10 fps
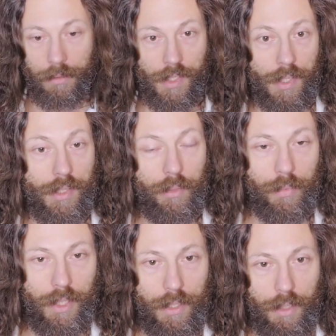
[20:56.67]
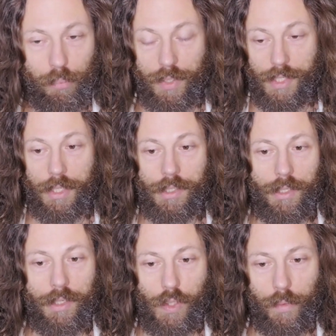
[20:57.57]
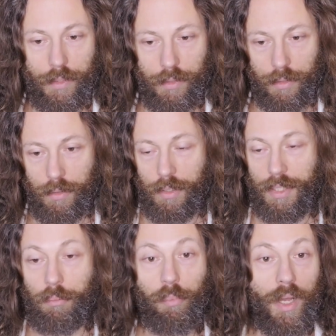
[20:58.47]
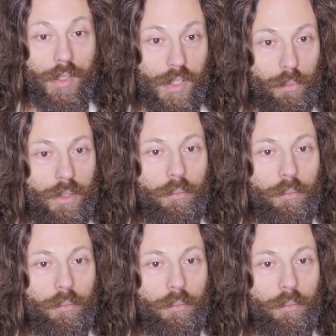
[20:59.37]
system. He presents us with impossible